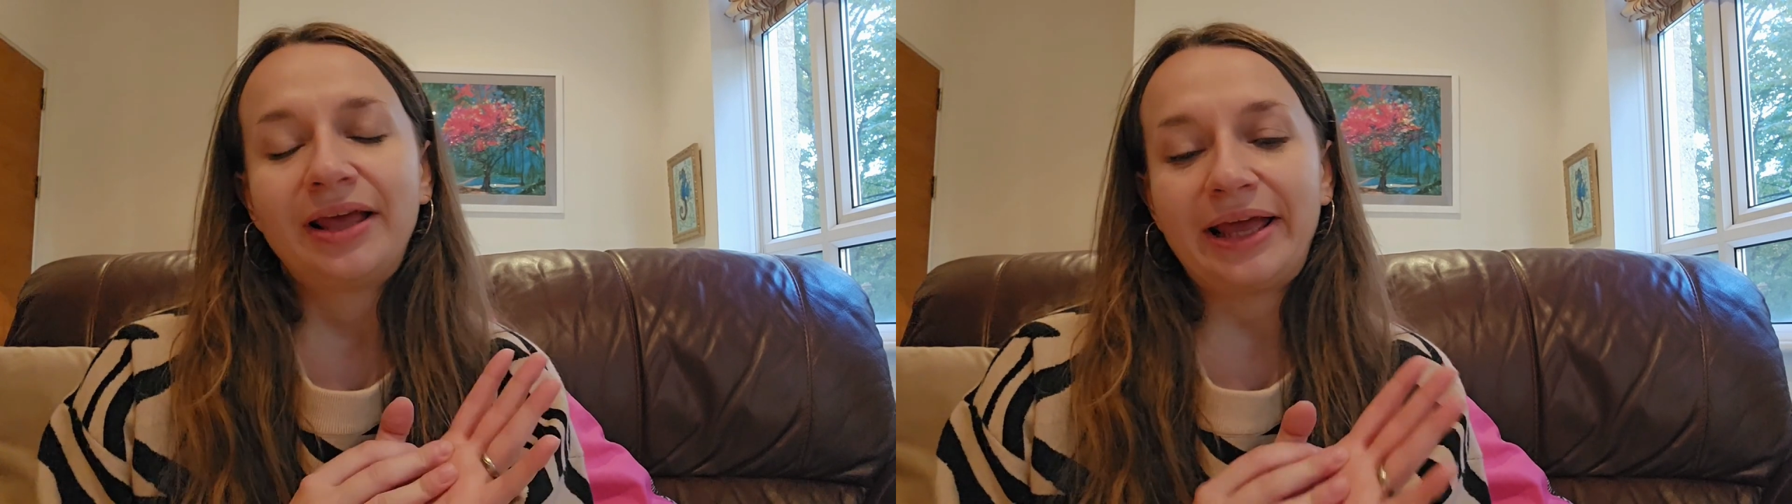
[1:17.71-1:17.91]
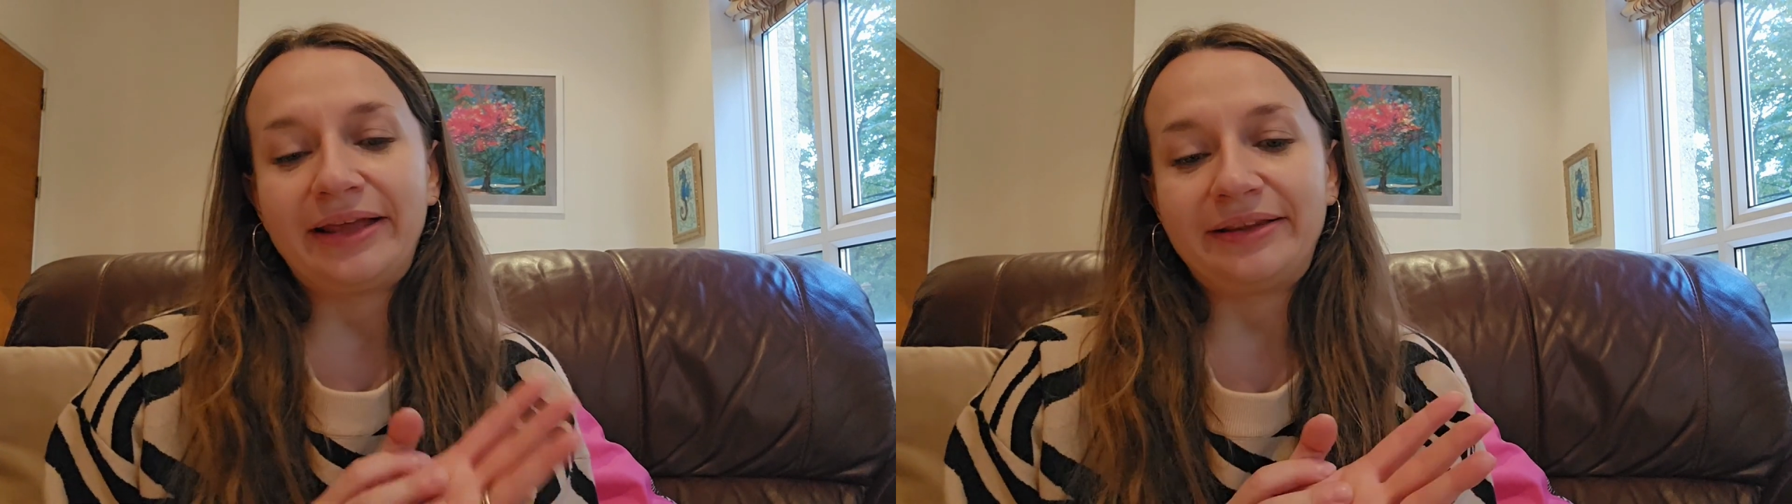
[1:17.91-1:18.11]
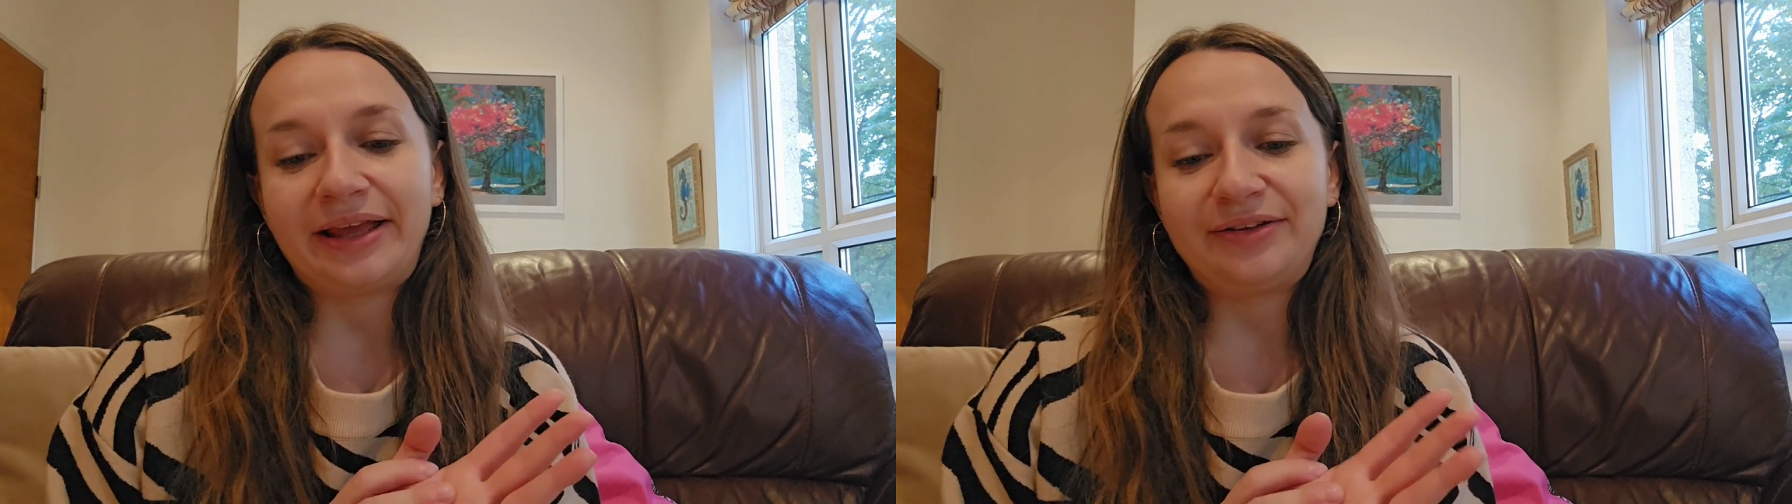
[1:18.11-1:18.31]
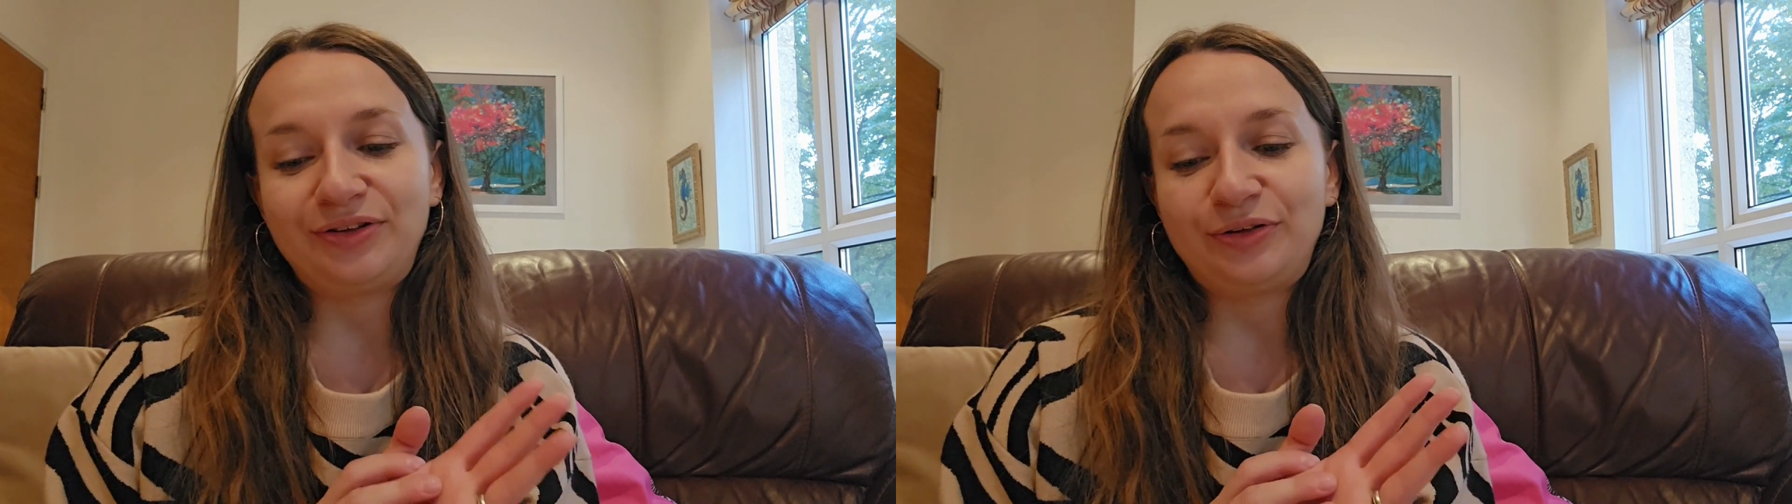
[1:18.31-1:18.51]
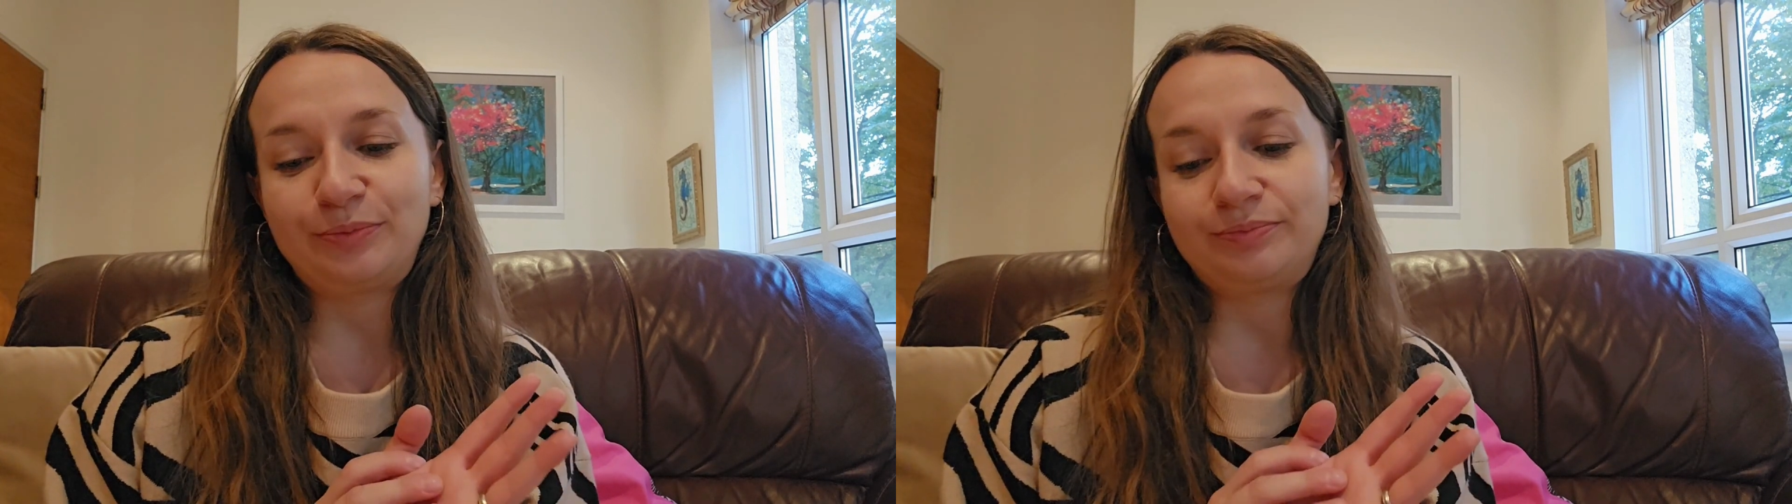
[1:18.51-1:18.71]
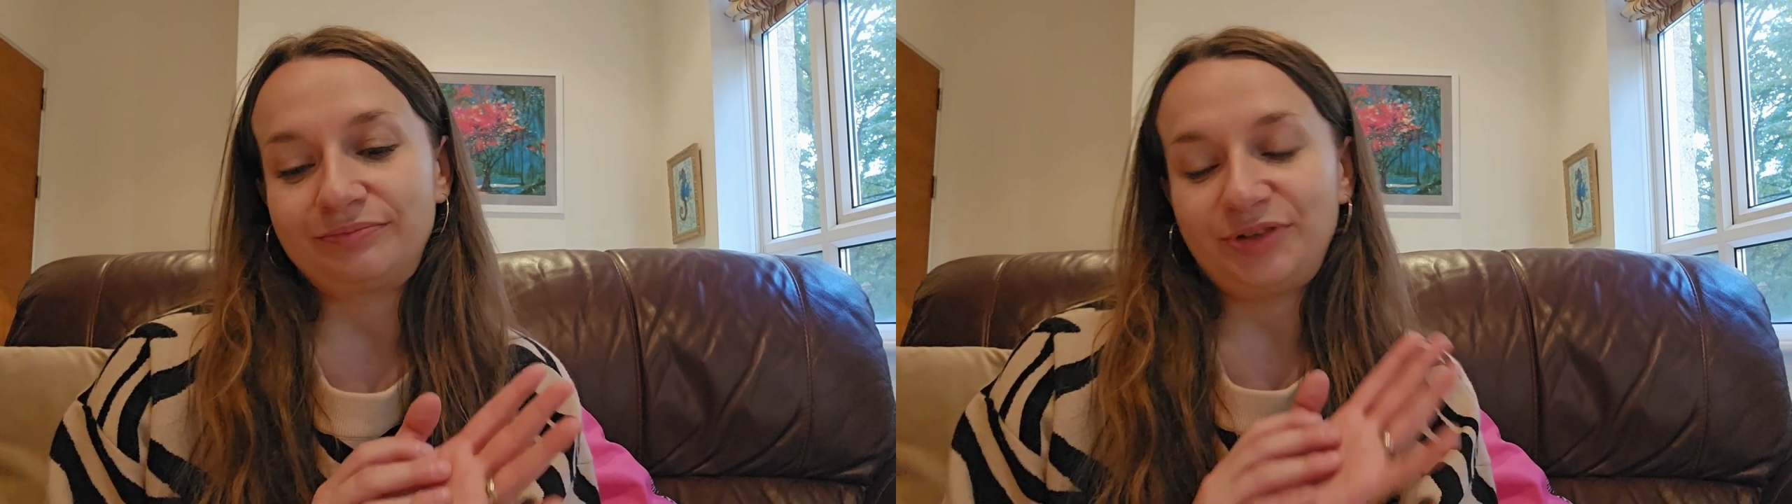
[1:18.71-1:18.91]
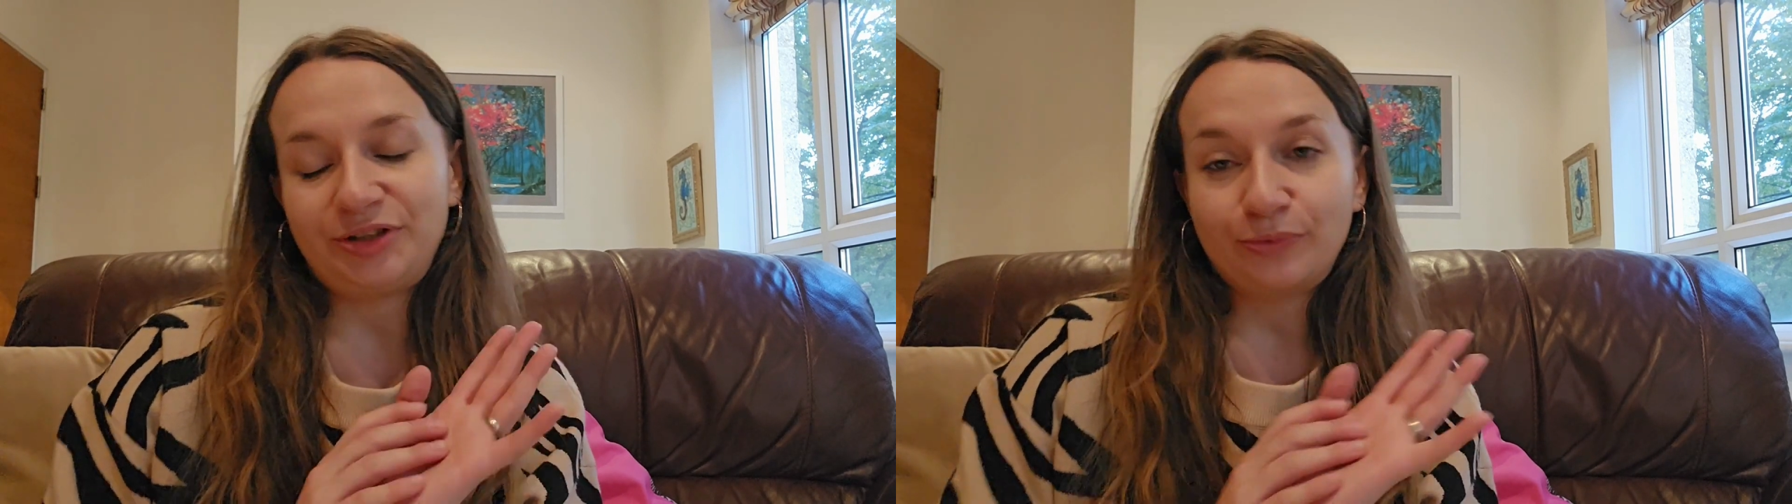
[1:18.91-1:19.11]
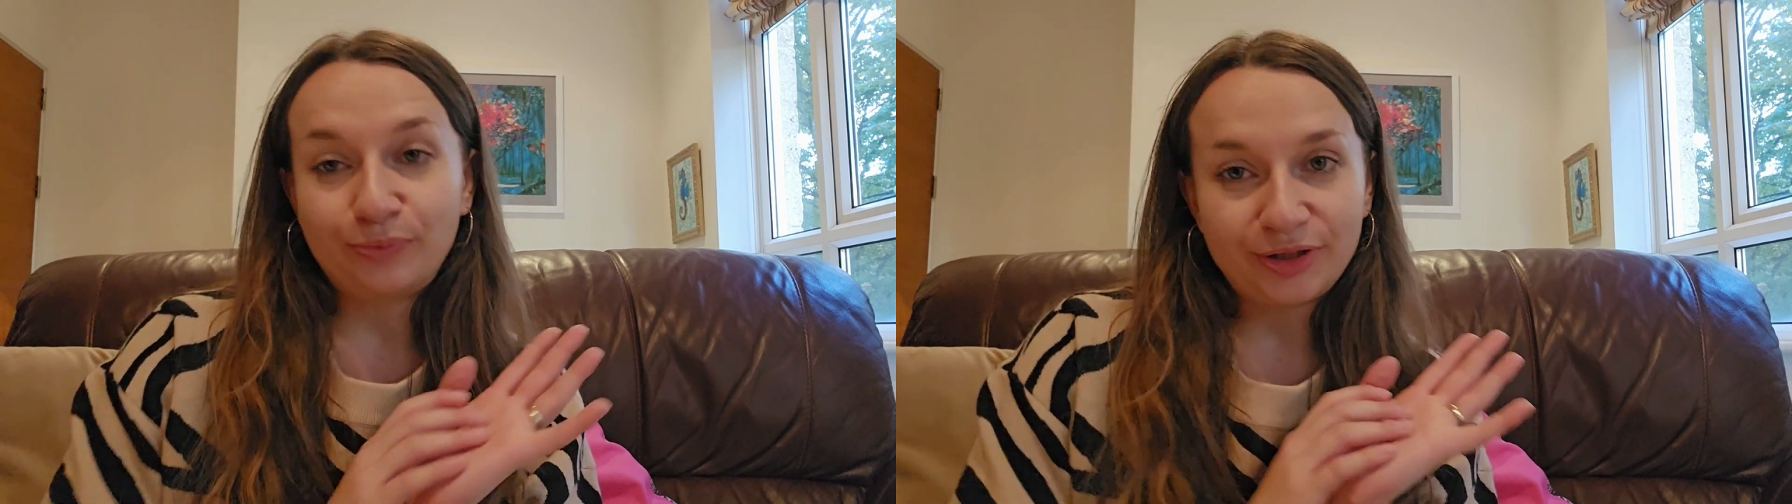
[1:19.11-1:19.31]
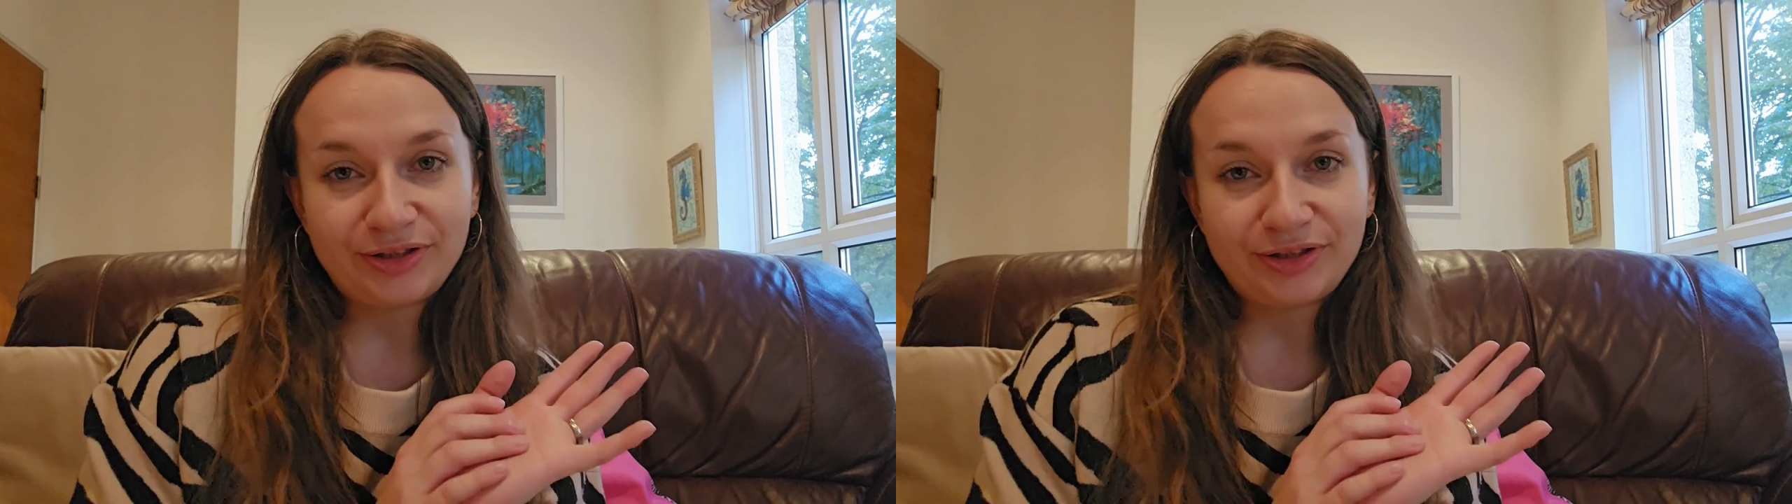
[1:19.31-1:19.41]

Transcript: and then when